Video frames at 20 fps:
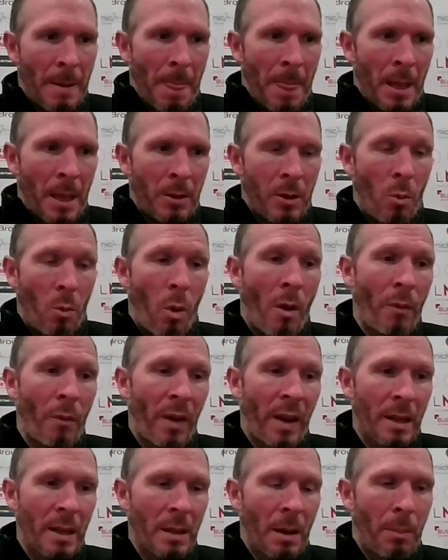the one thing I
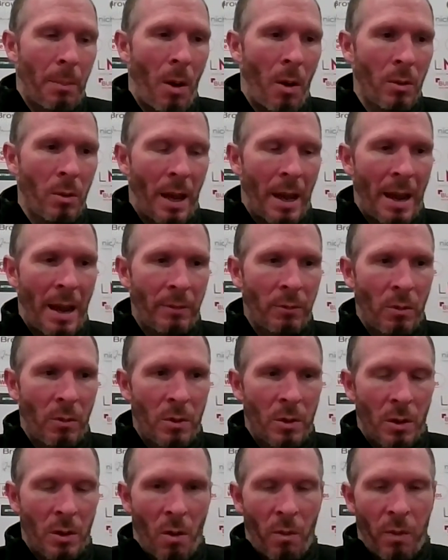suppose I have done
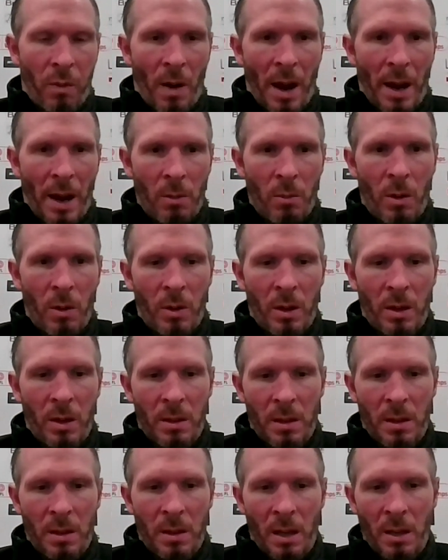so far and I will
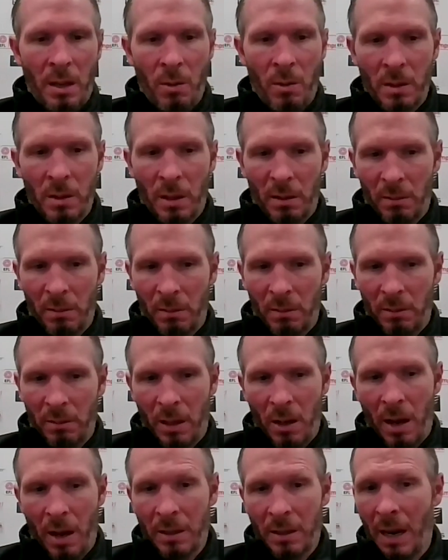continue is, you know,
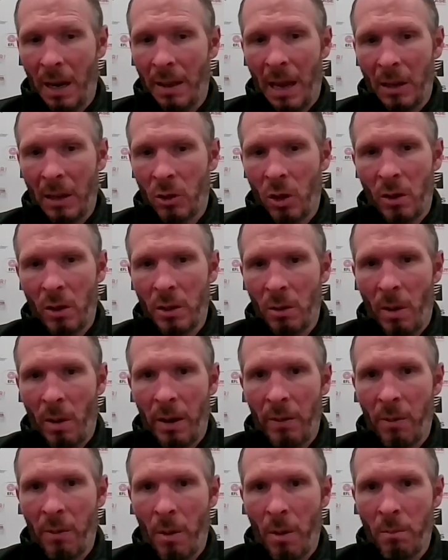I take that choice away
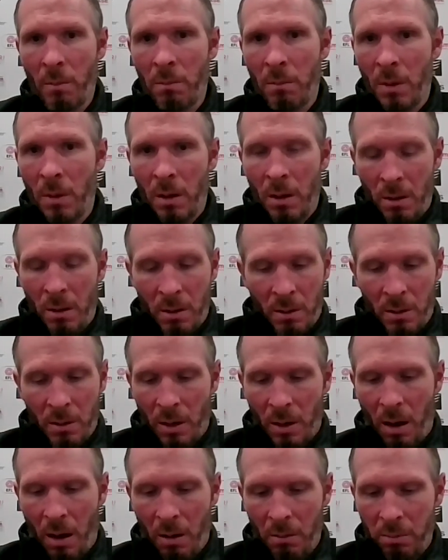from them.
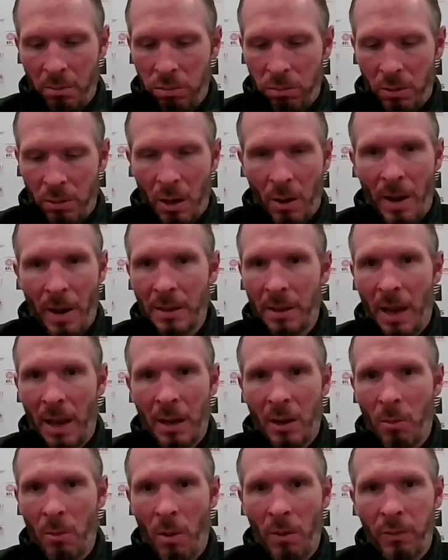So, you know, as they
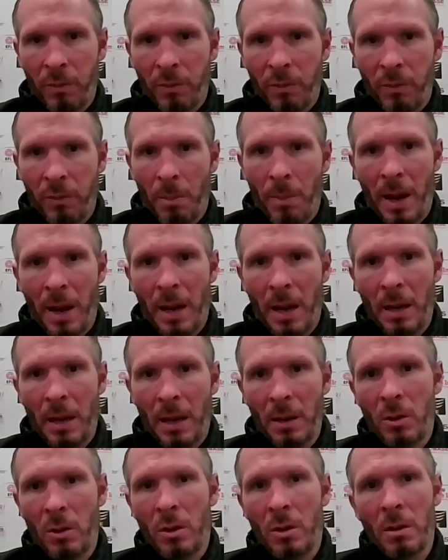come off the
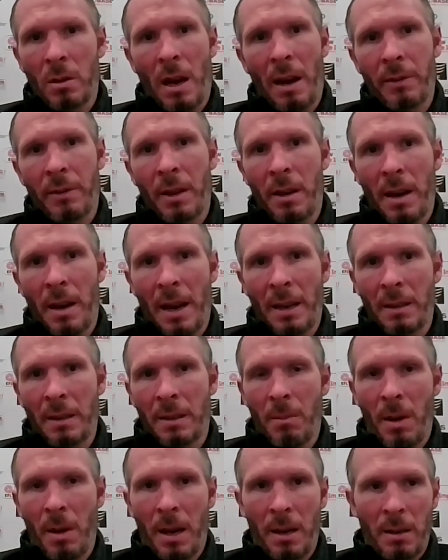pitch after the 90
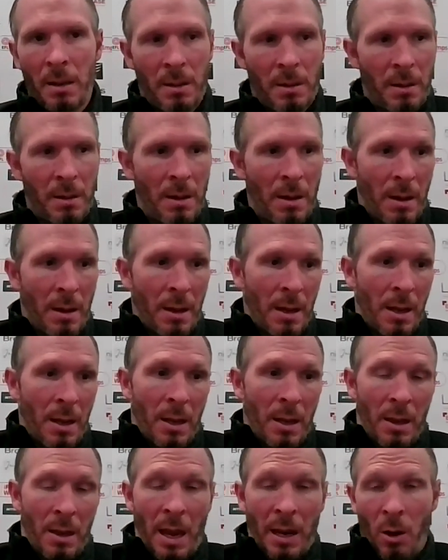minutes,
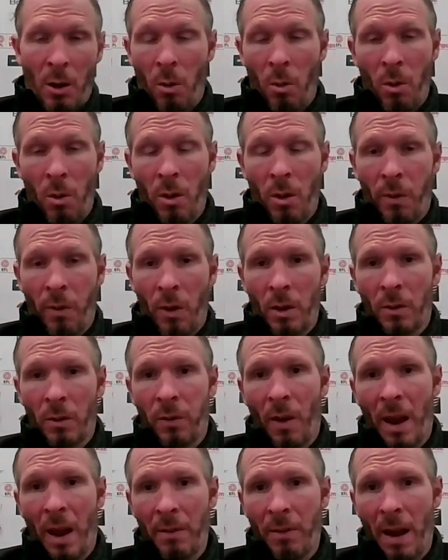they know who the first
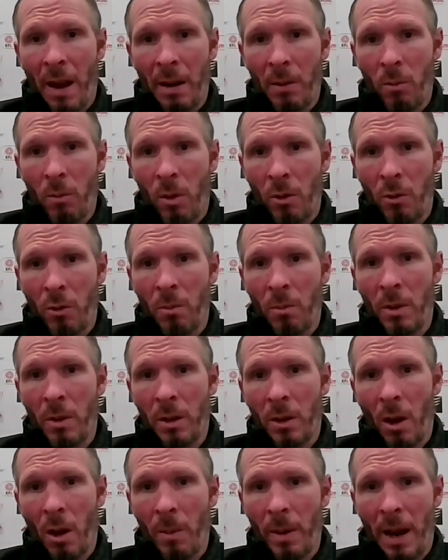five are and what number they're
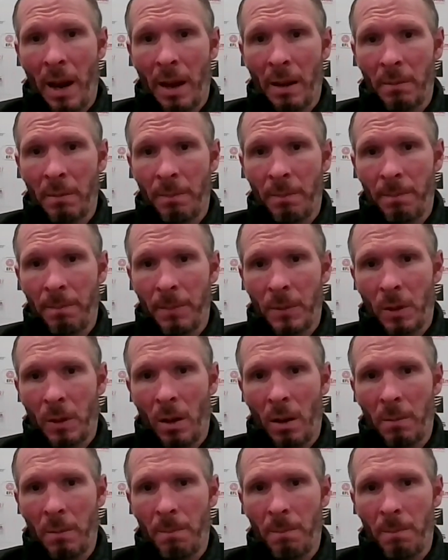going at. So.